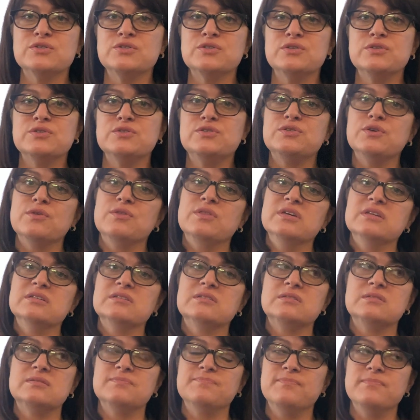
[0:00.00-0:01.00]
So
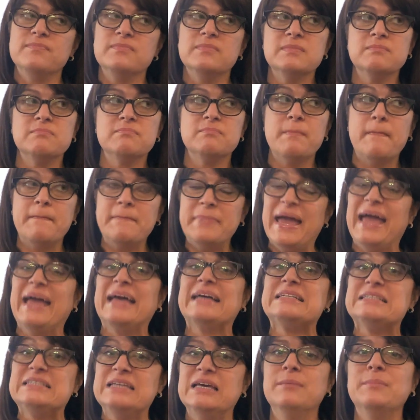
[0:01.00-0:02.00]
this
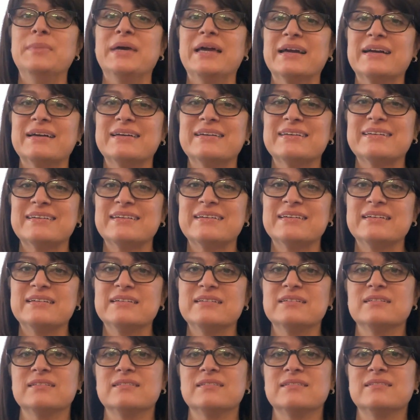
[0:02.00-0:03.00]
pandemic
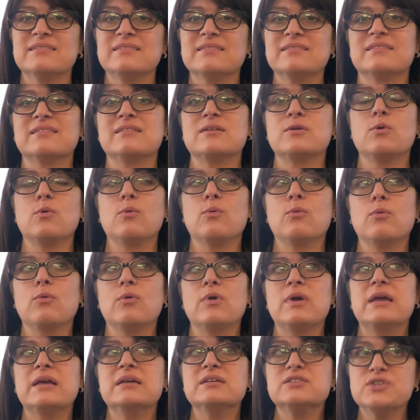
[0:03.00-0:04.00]

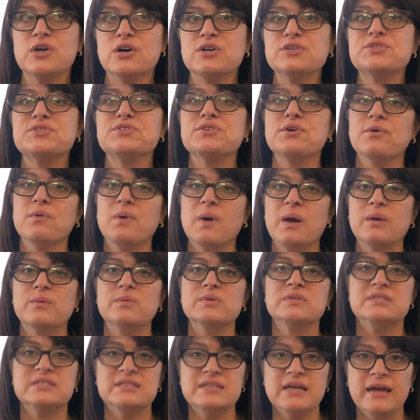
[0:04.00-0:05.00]
is also, I
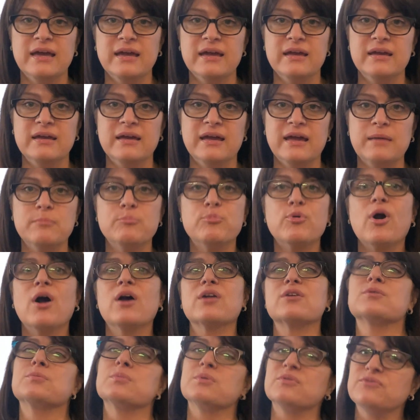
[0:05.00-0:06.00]
would say, a
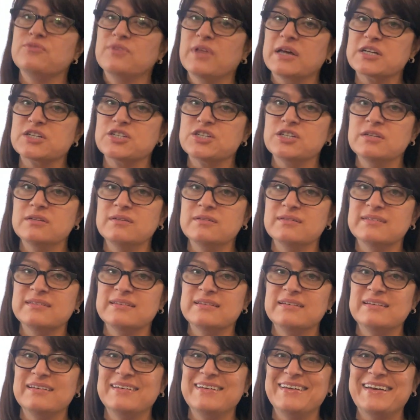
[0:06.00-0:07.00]
broader reflection
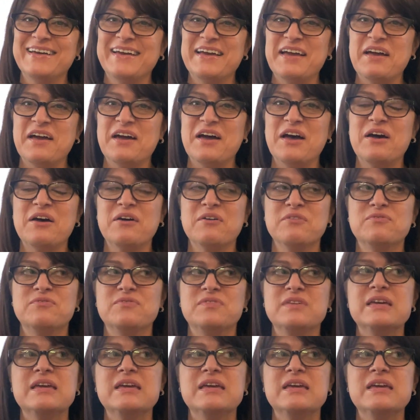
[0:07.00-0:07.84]
of